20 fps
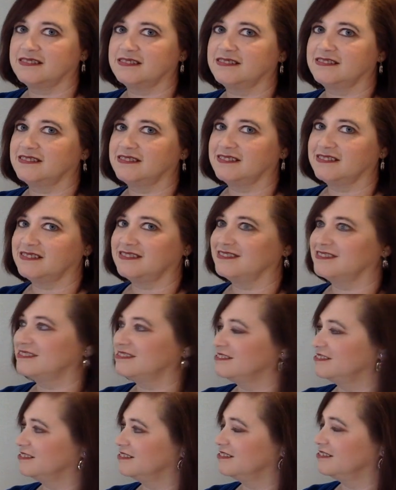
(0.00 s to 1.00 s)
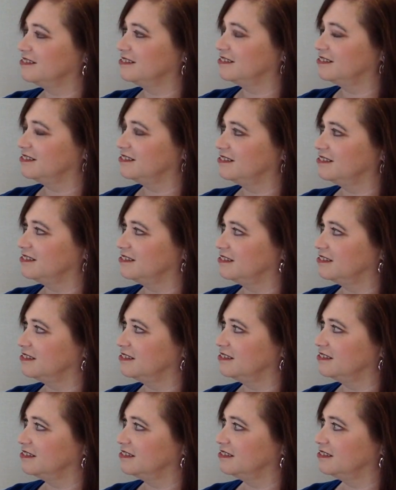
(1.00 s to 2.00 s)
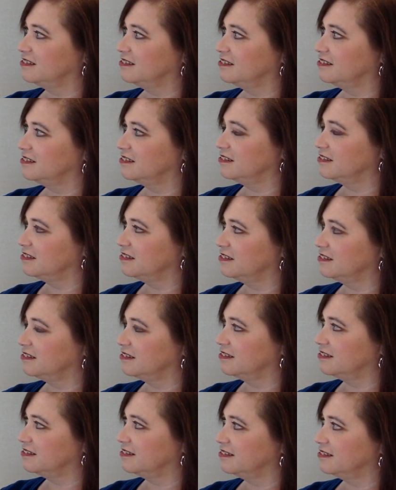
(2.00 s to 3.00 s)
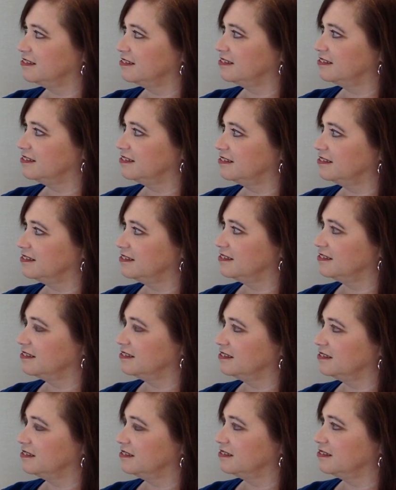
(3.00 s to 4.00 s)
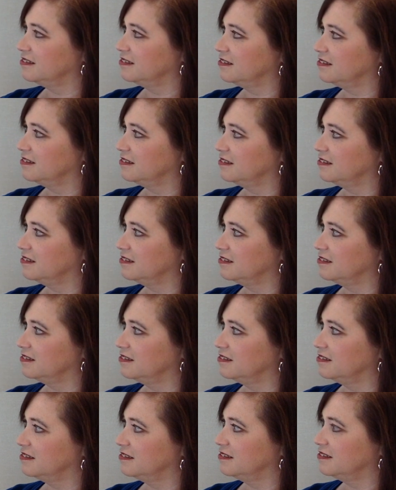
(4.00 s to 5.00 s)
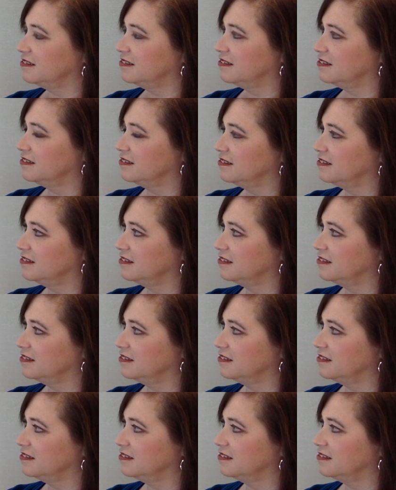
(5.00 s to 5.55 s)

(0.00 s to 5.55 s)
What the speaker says: The person shown says nothing.